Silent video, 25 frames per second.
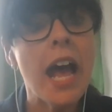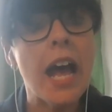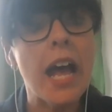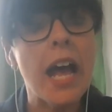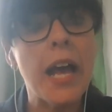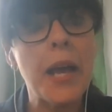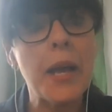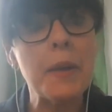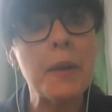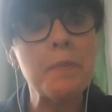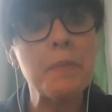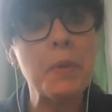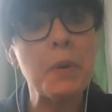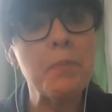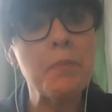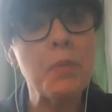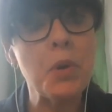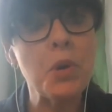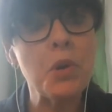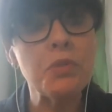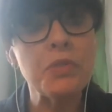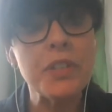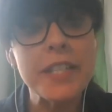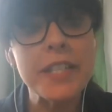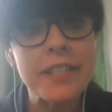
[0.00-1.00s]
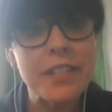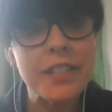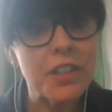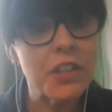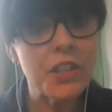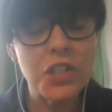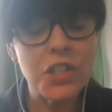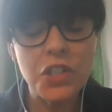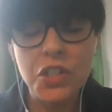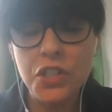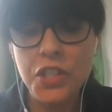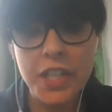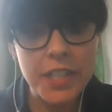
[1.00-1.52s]
More
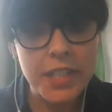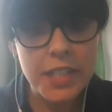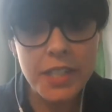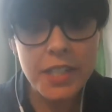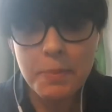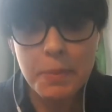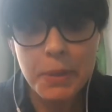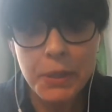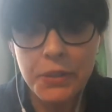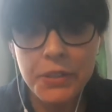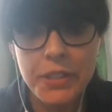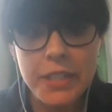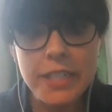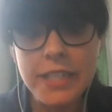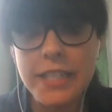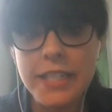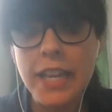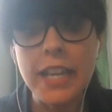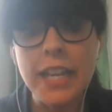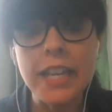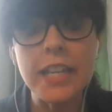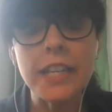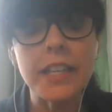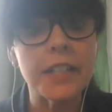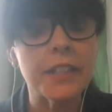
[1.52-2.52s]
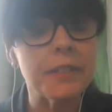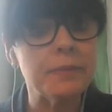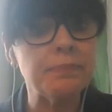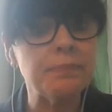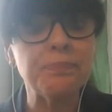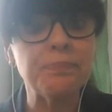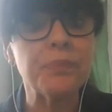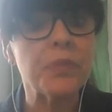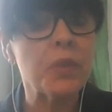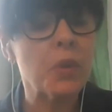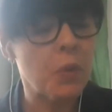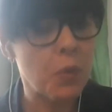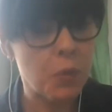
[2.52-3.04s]
research needs to be
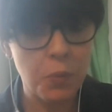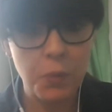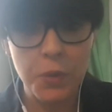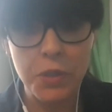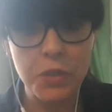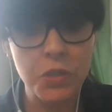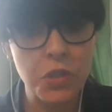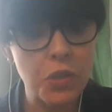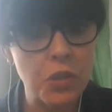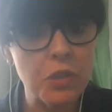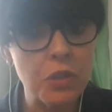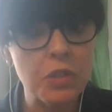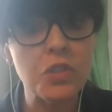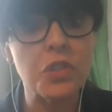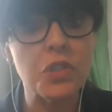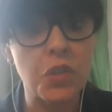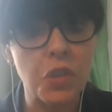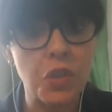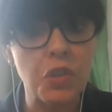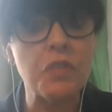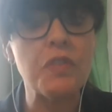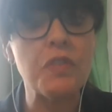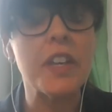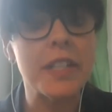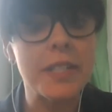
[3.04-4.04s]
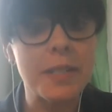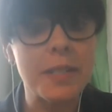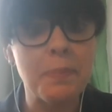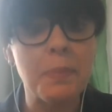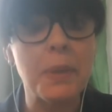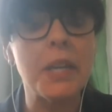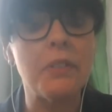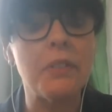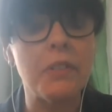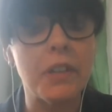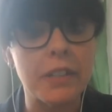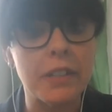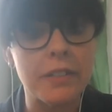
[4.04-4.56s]
undertaken with children who've
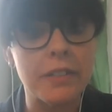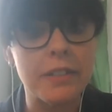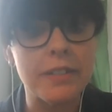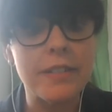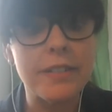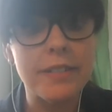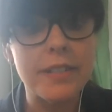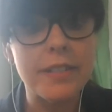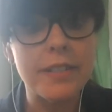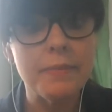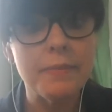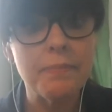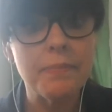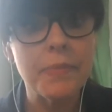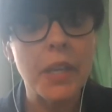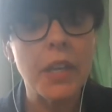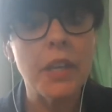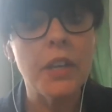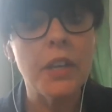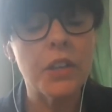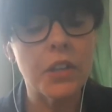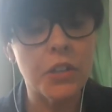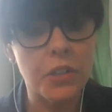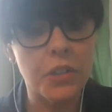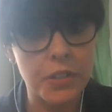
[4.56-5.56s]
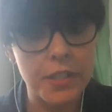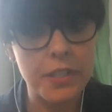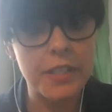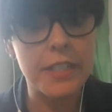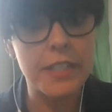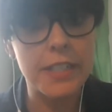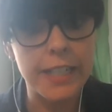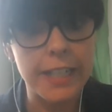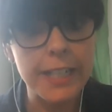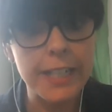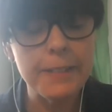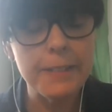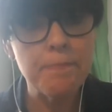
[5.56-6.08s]
experienced
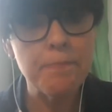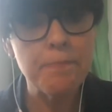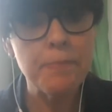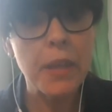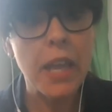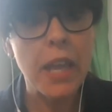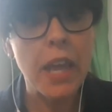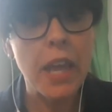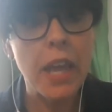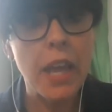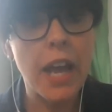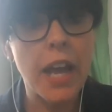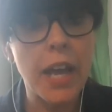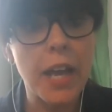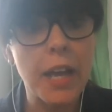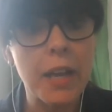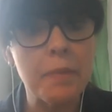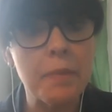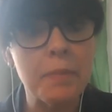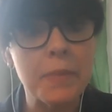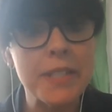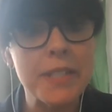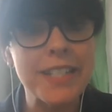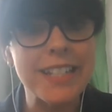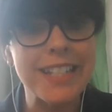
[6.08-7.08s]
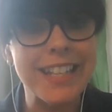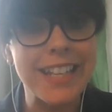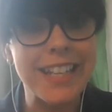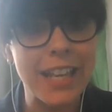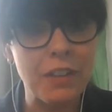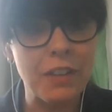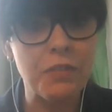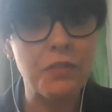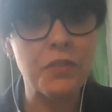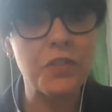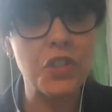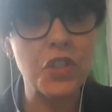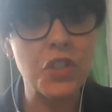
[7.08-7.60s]
custody to
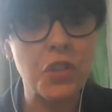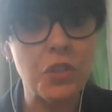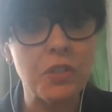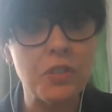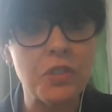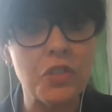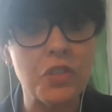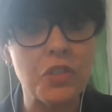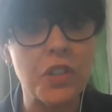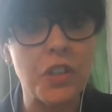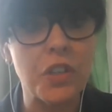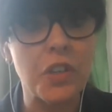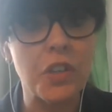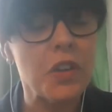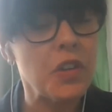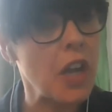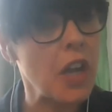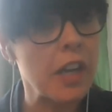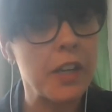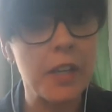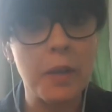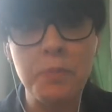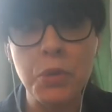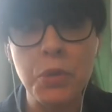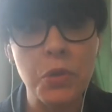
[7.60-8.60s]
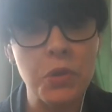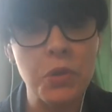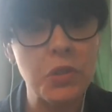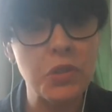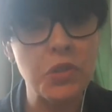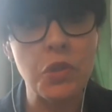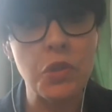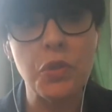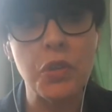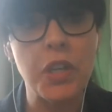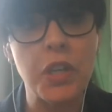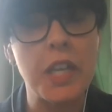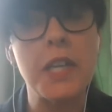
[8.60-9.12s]
give children, and I'm not
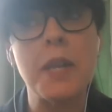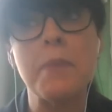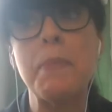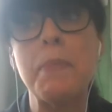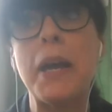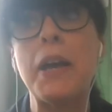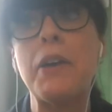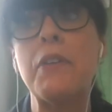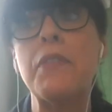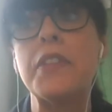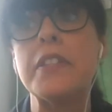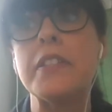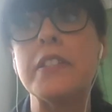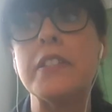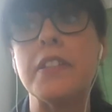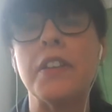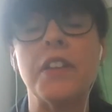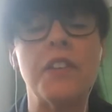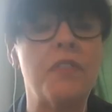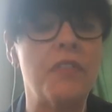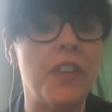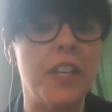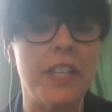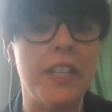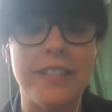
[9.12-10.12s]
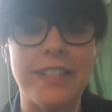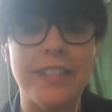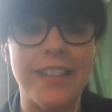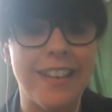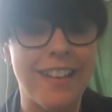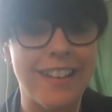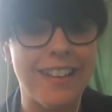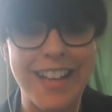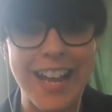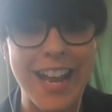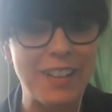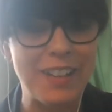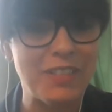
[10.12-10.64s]
talking about the surveys that
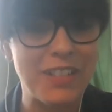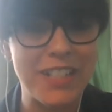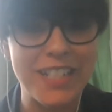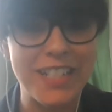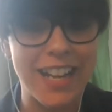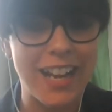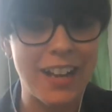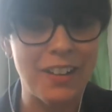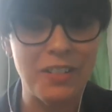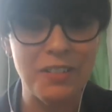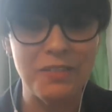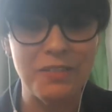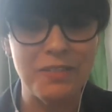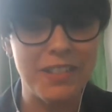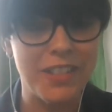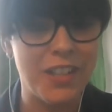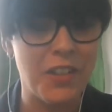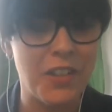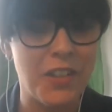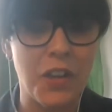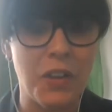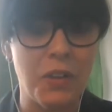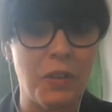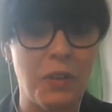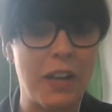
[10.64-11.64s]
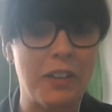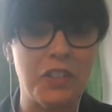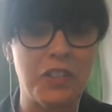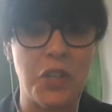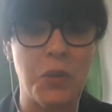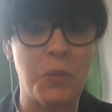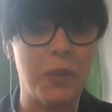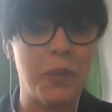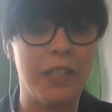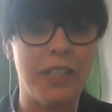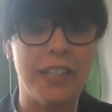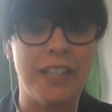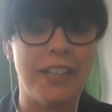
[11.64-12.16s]
are carried out, you know,
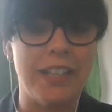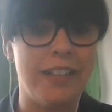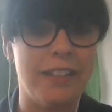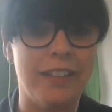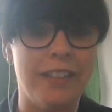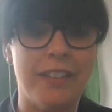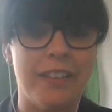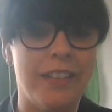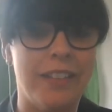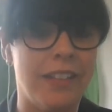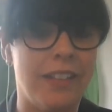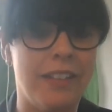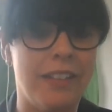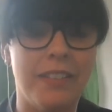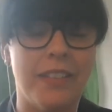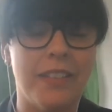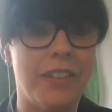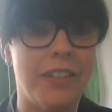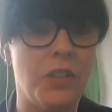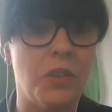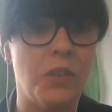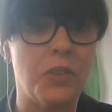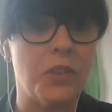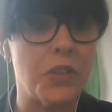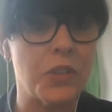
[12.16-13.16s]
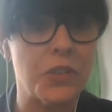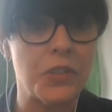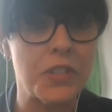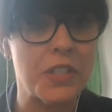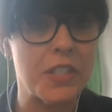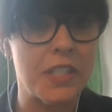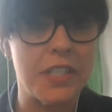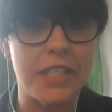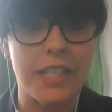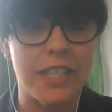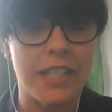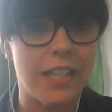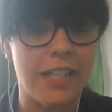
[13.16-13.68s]
annually in the youth
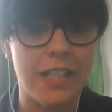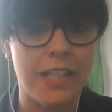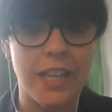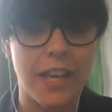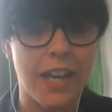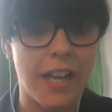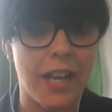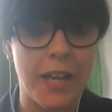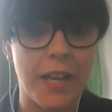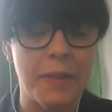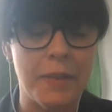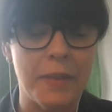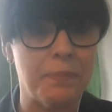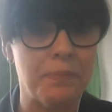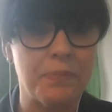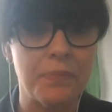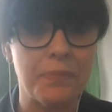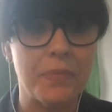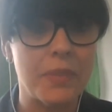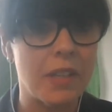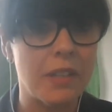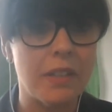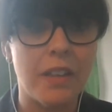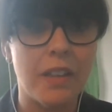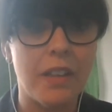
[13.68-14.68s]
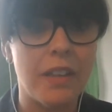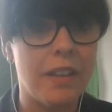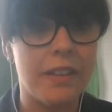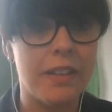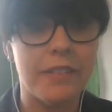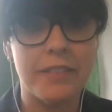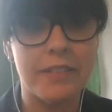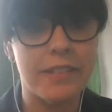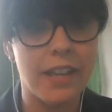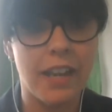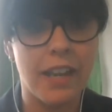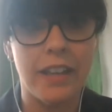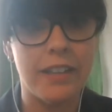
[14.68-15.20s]
custody
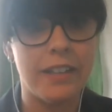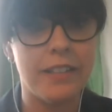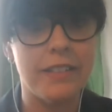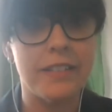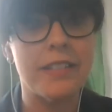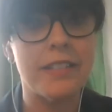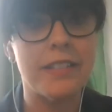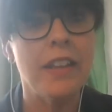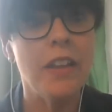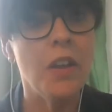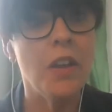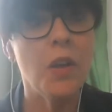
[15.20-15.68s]
estate.